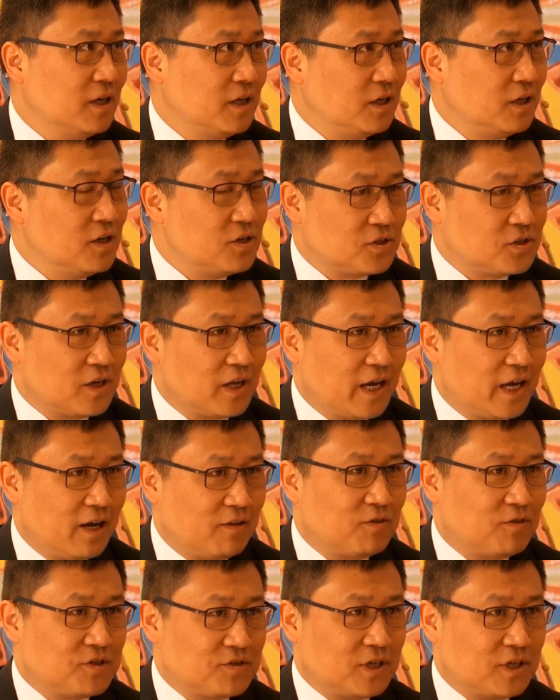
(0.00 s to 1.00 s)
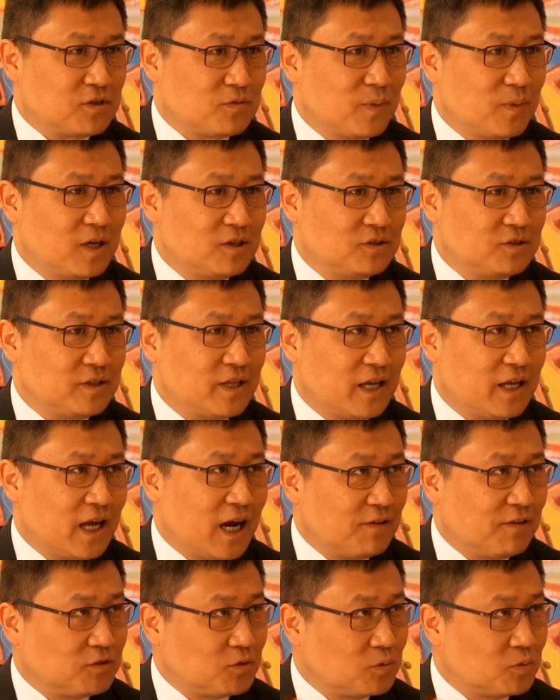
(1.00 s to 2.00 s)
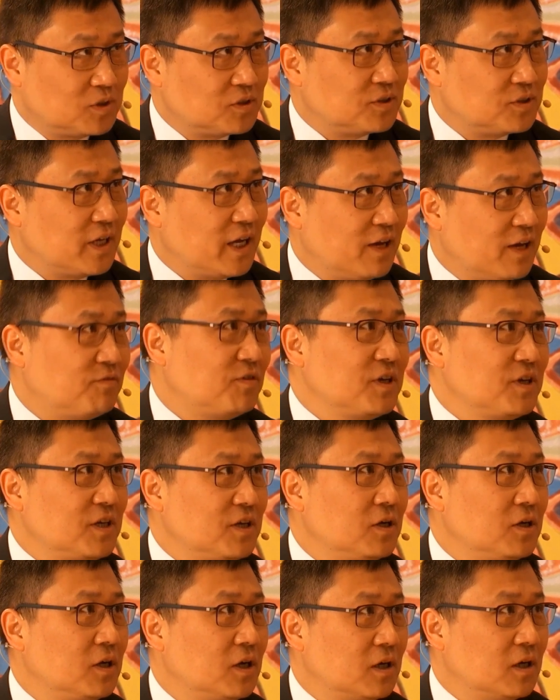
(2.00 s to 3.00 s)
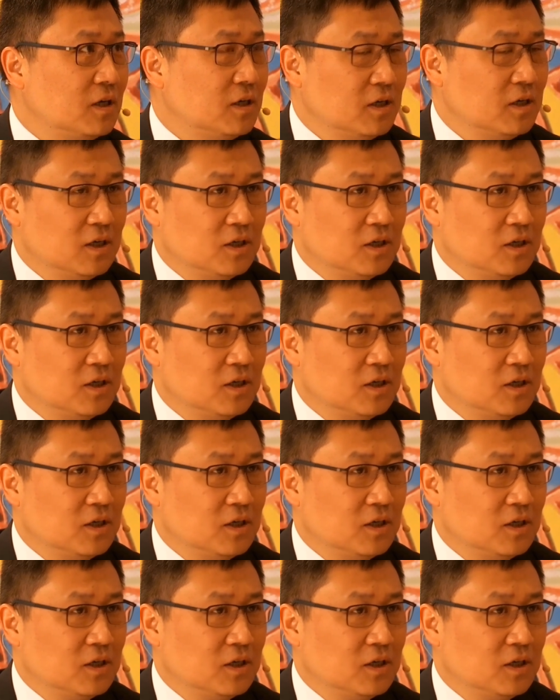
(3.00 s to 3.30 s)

initially every six months, then afterwards every year.